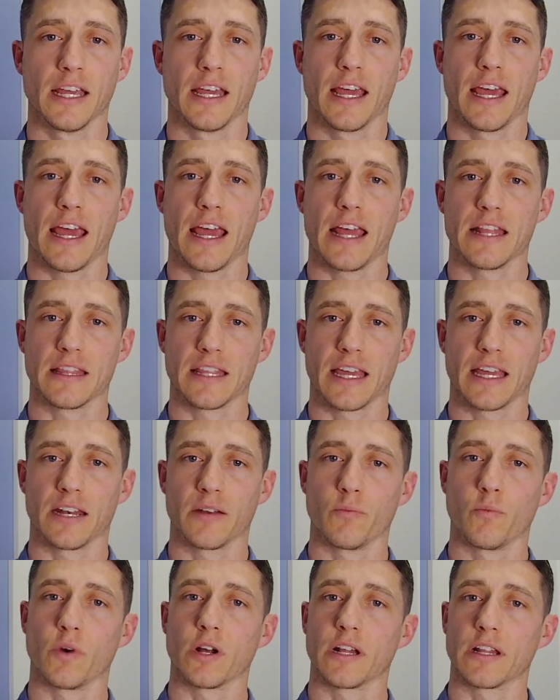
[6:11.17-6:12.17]
And
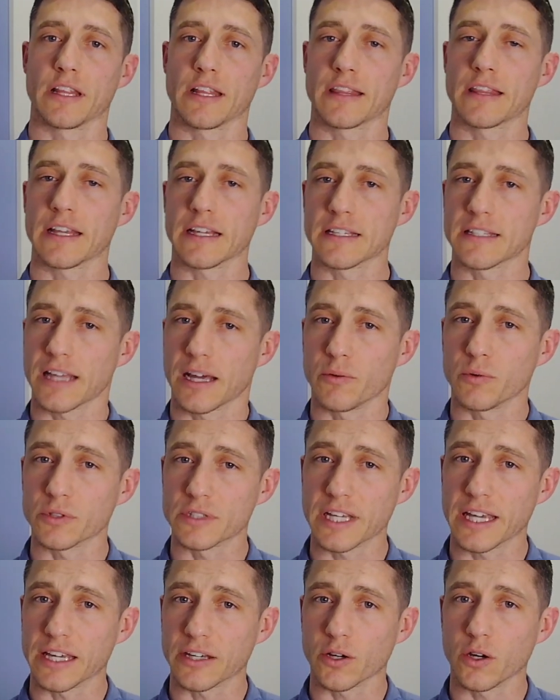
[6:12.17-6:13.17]
then one of the things that will
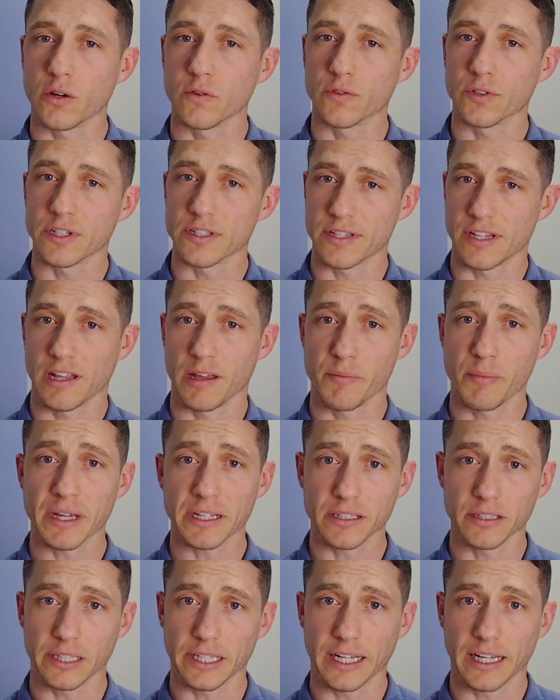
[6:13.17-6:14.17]
take over is the
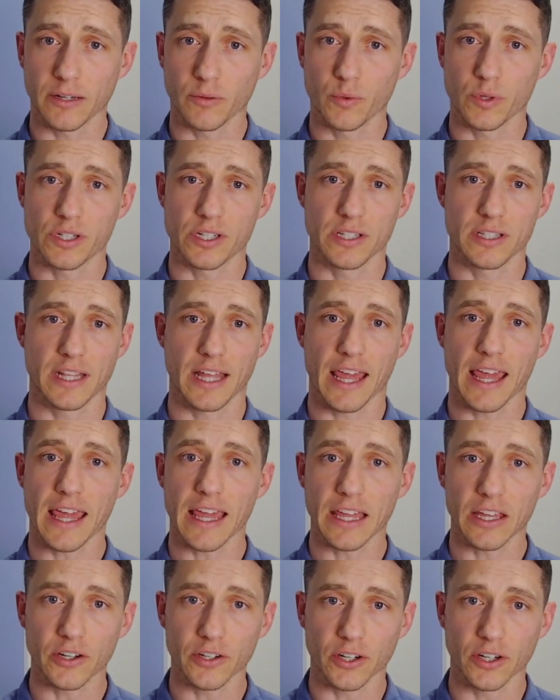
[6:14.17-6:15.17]
amygdala, which is the
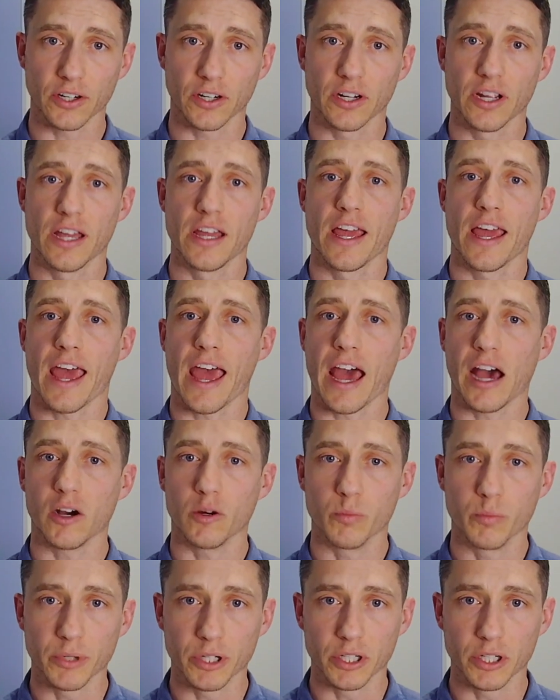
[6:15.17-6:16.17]
anger,
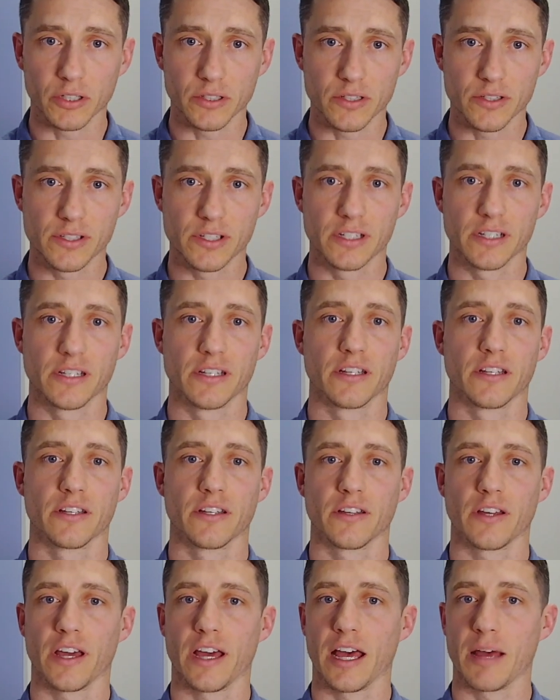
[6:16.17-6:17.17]
outburst,
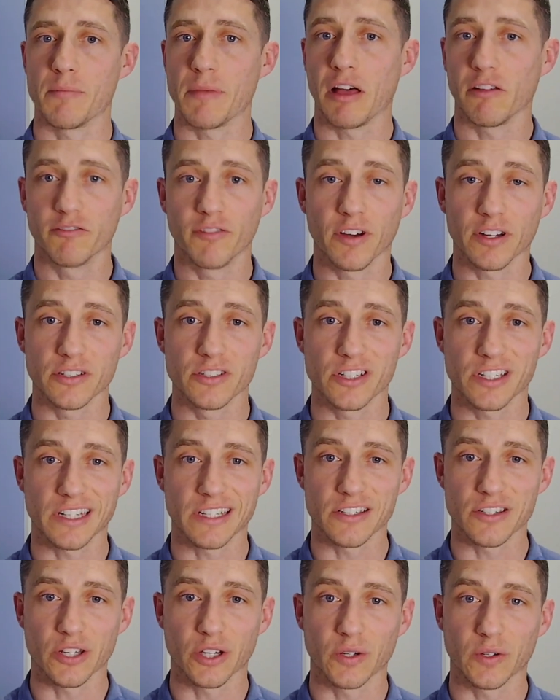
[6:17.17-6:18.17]

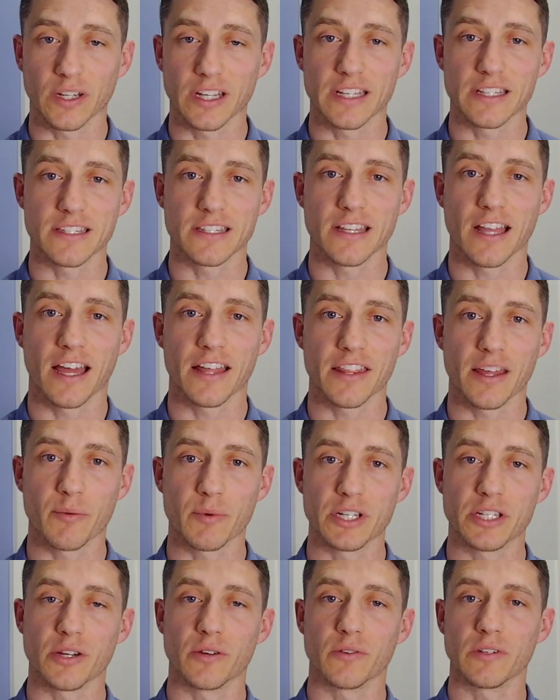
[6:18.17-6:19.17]
malfunctioning zone. It's not that
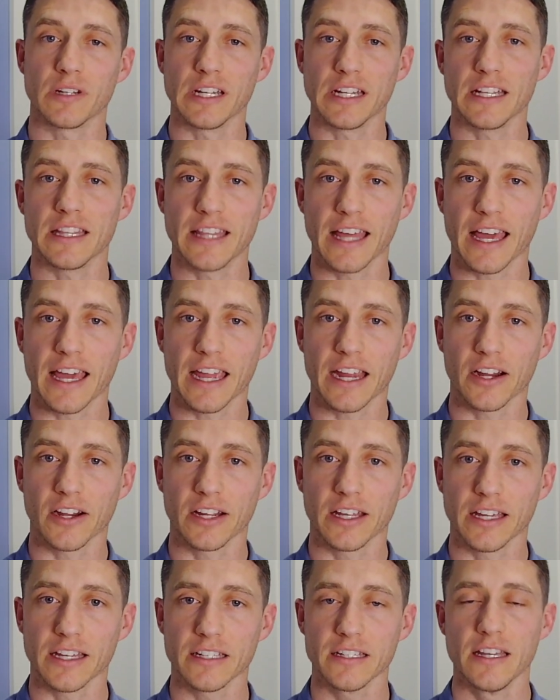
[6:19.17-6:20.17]
we don't need that
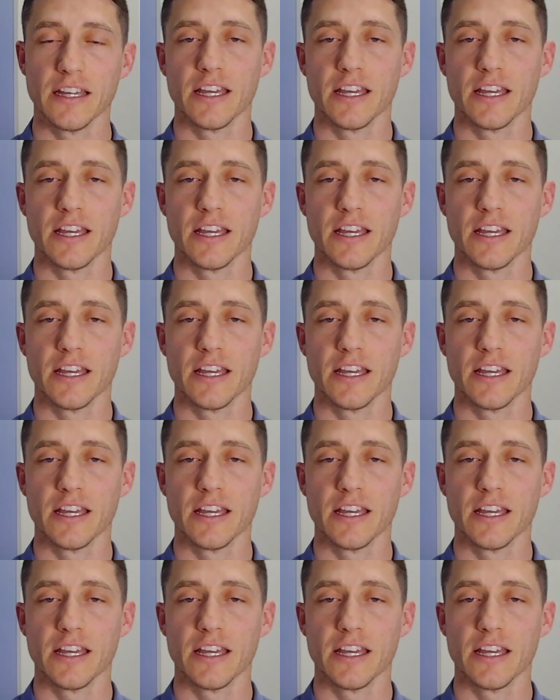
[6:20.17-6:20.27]
area,